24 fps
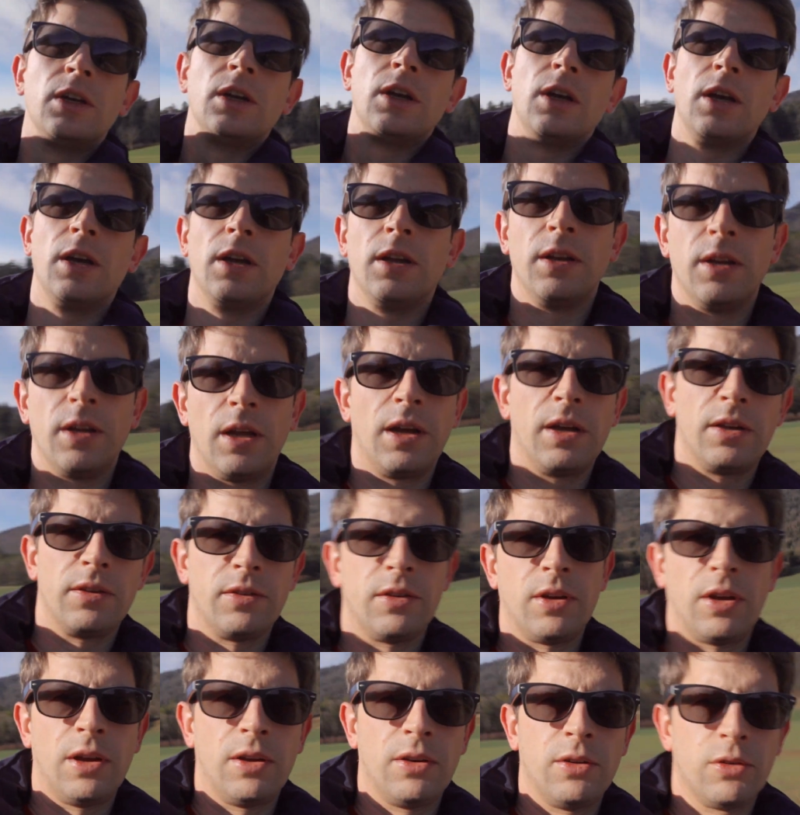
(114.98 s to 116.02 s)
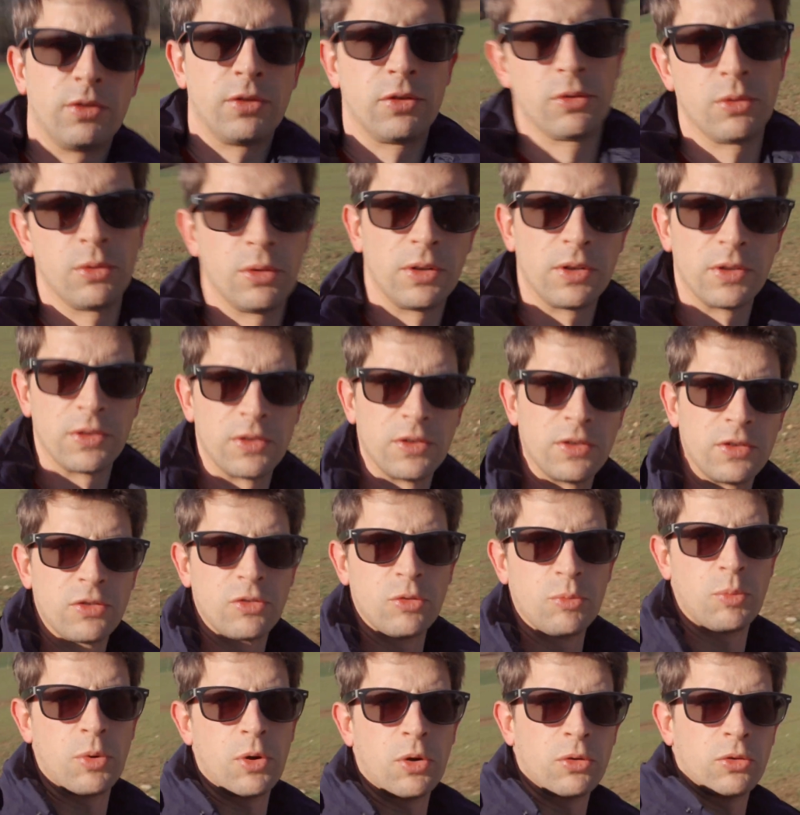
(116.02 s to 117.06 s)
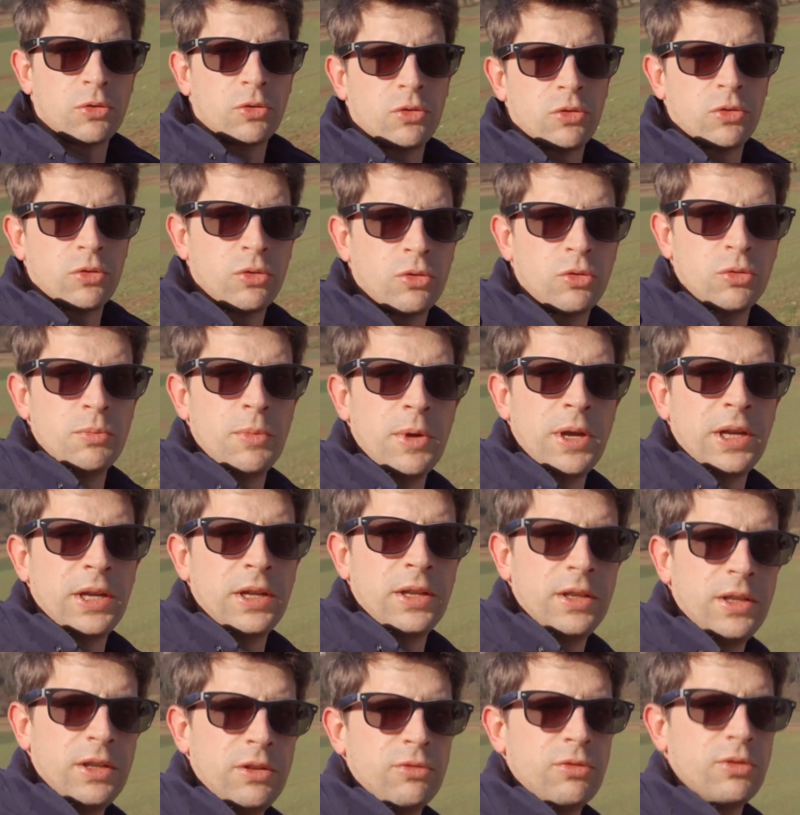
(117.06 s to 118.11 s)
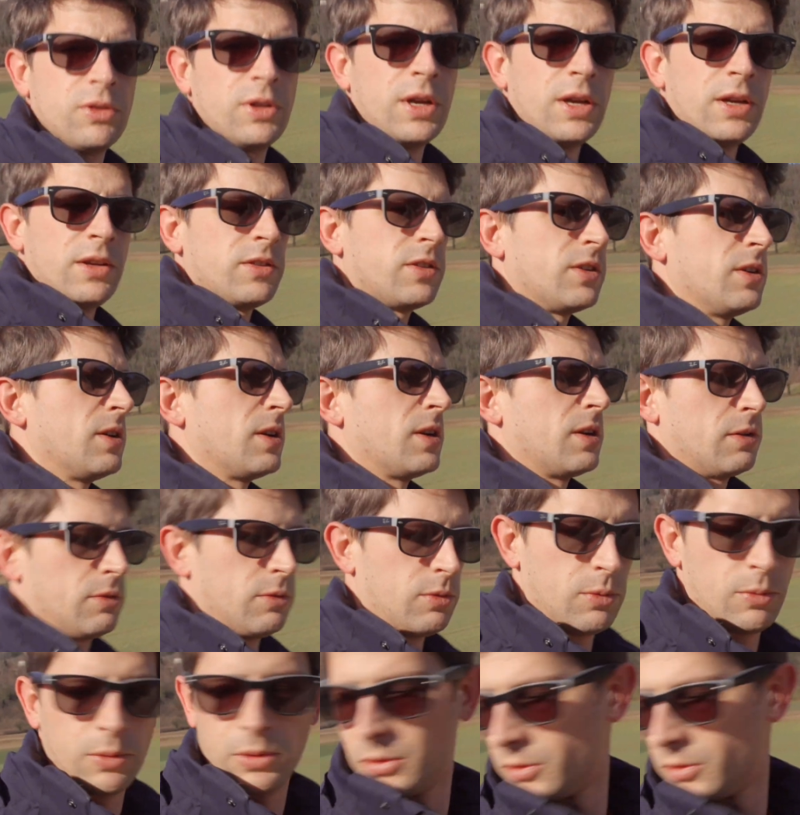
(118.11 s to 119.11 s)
And as I understood, this is supposed to make it even nicer, and we will